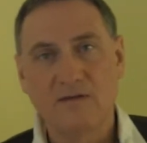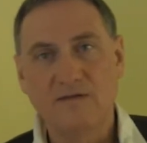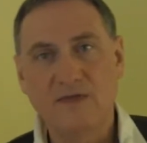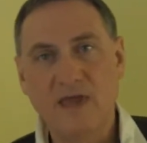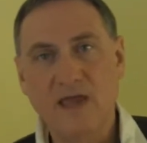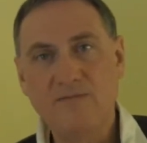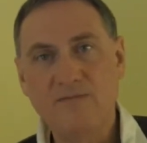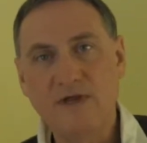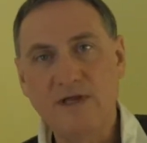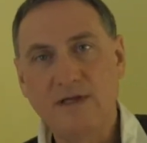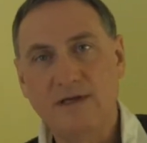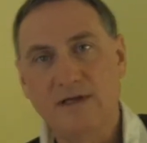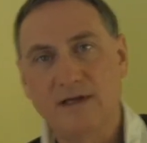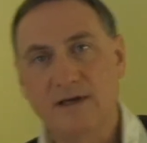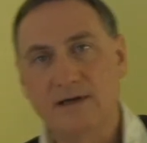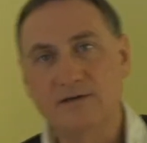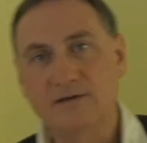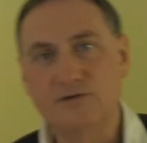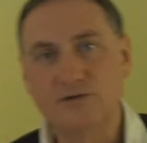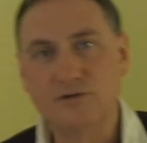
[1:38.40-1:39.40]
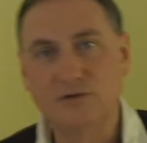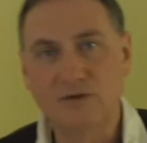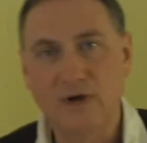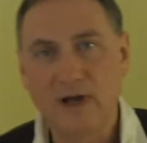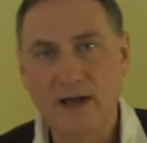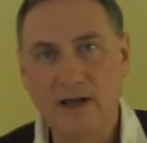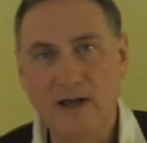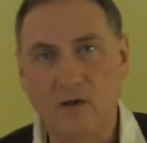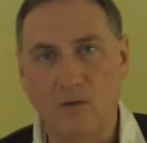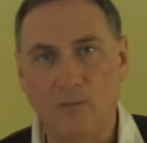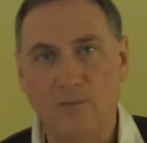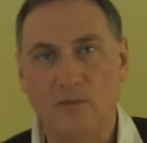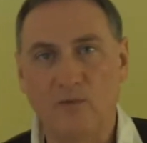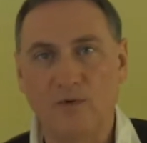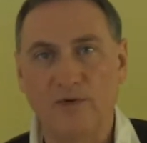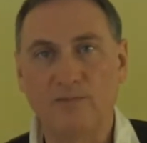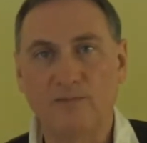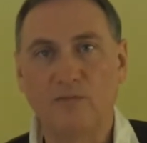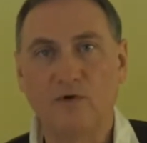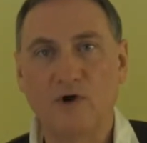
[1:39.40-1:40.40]
they begin to help
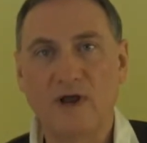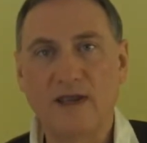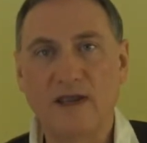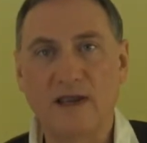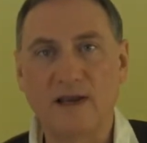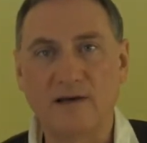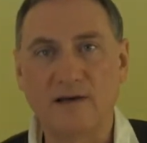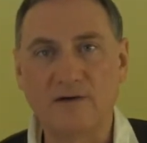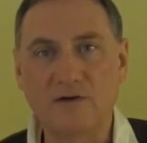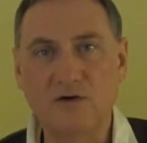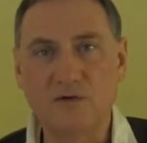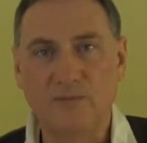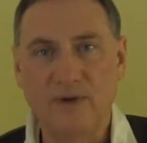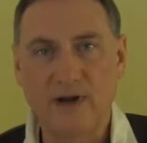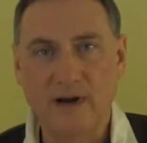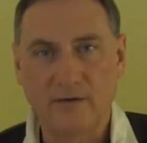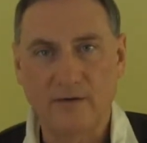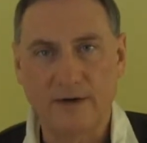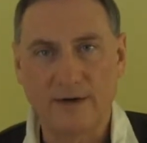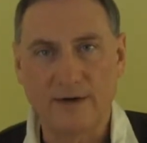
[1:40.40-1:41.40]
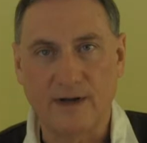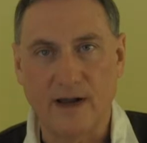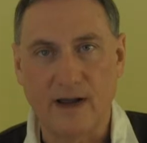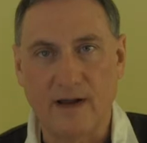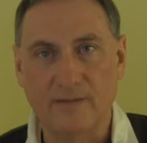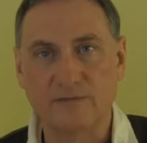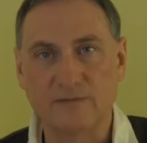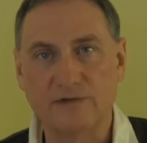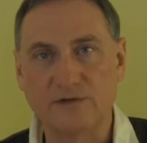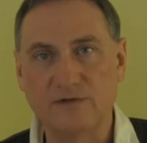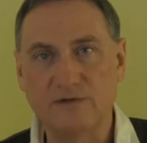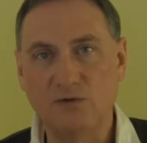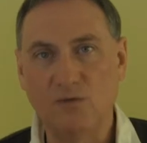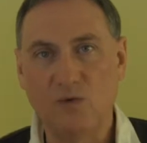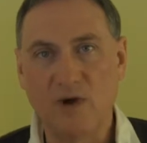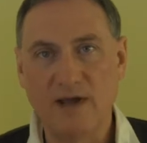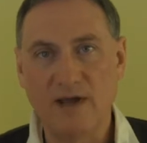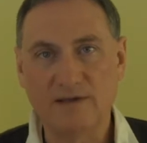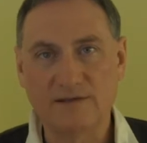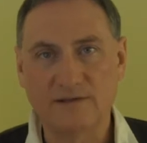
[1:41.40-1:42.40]
with bringing new paradigms, new
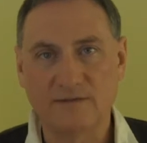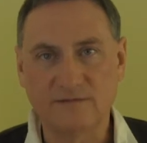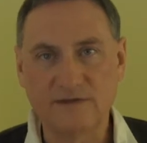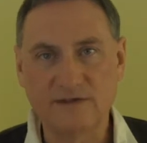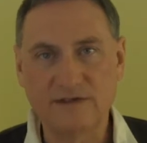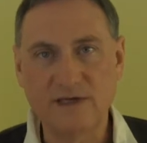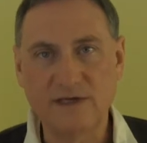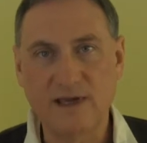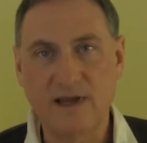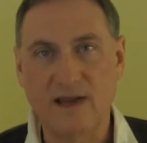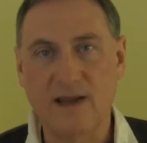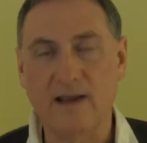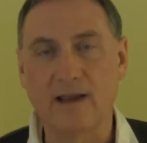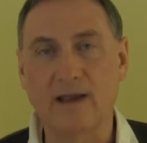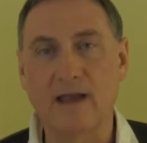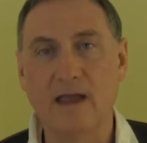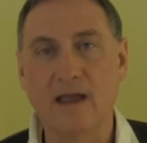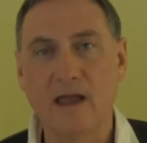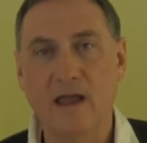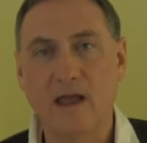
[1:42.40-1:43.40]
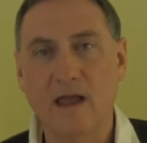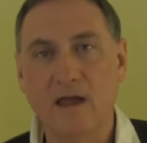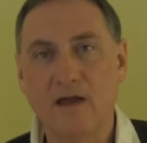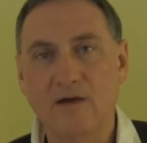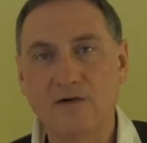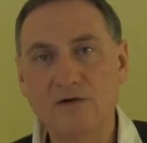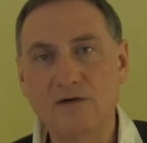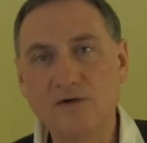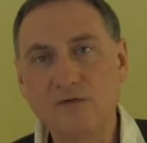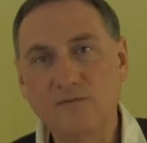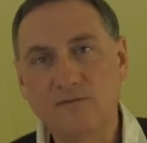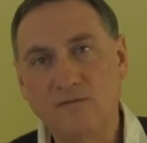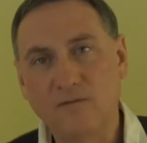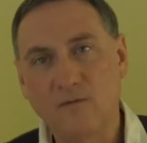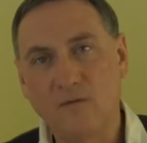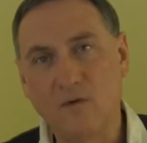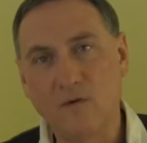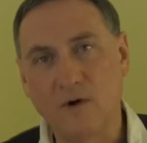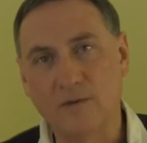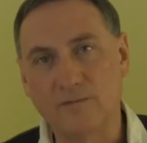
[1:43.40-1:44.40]
ways of seeing, new
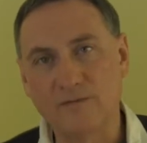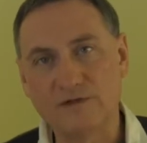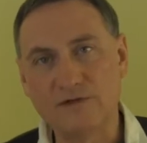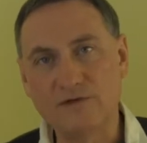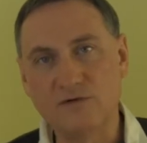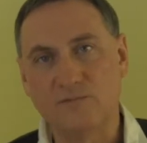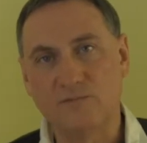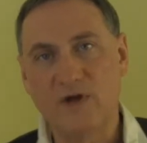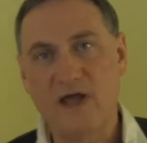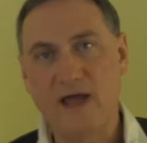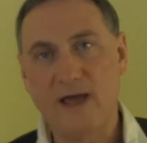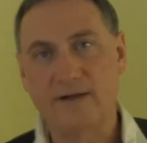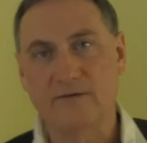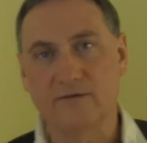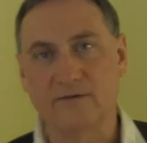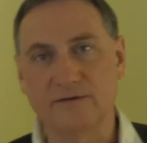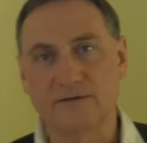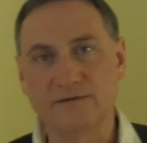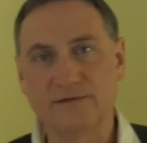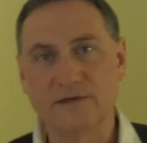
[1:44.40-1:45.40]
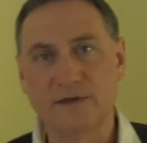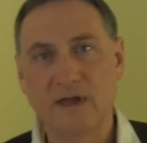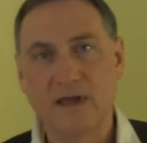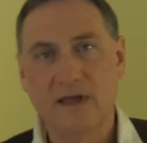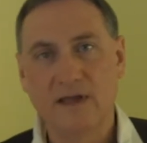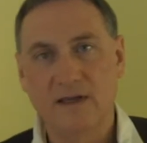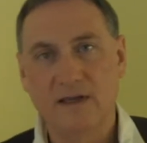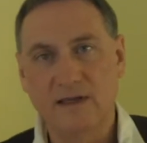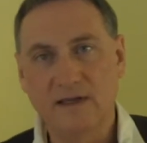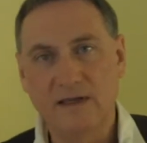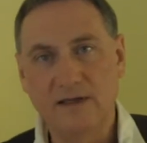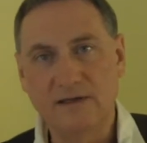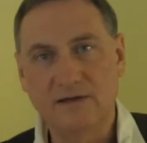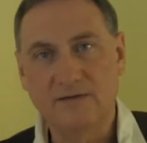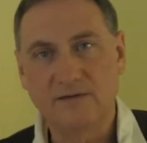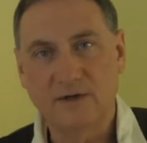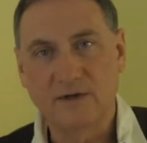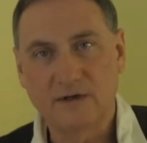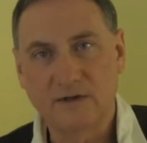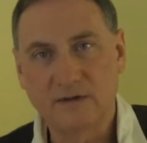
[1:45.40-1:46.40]
forms, new patterns
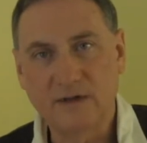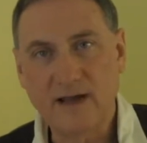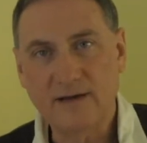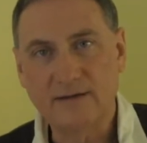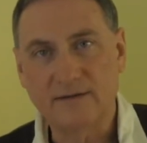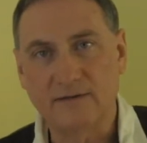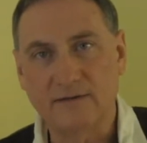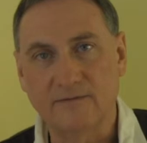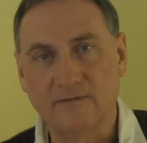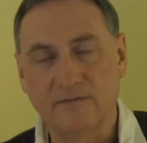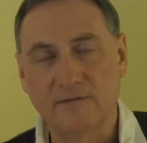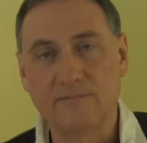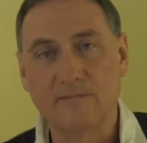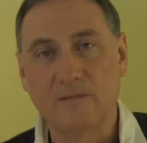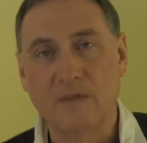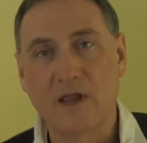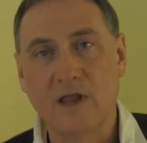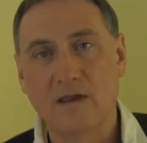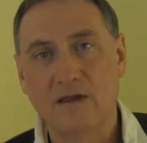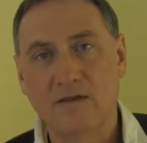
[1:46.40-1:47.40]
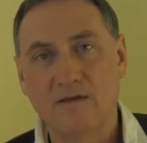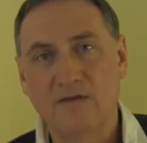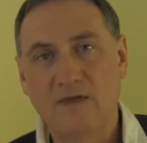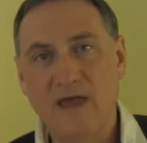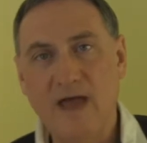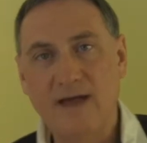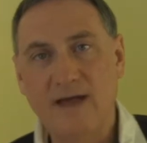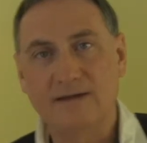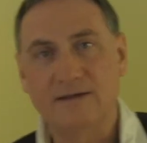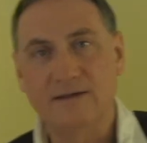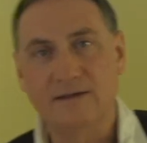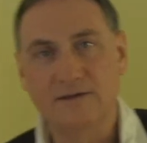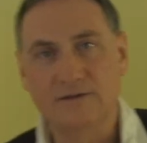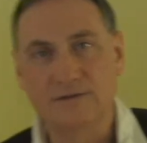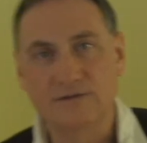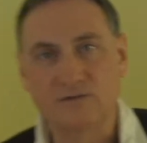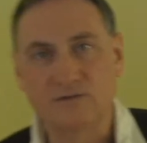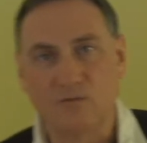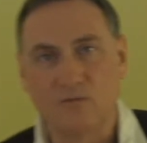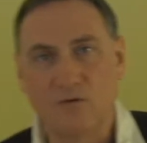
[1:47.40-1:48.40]
into the collective. That
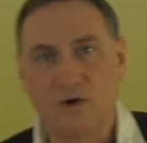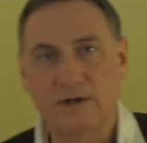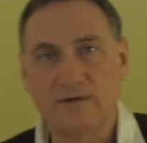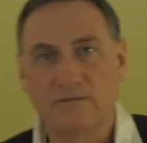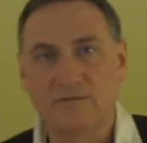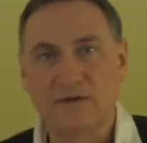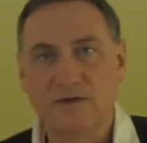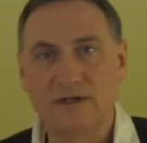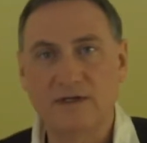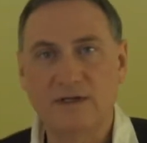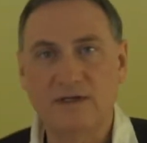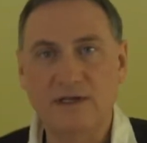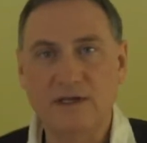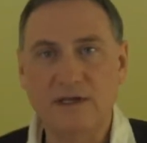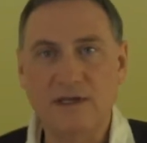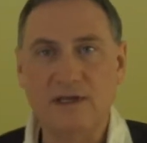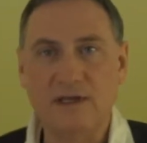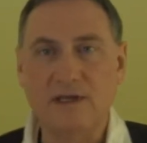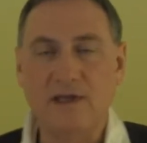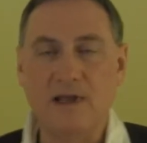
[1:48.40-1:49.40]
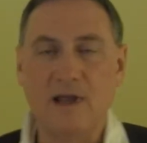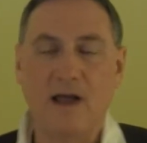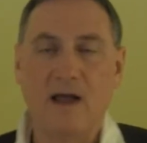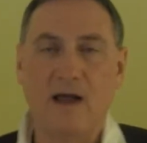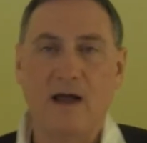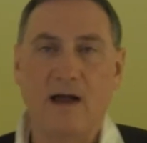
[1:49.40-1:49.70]
is one of the key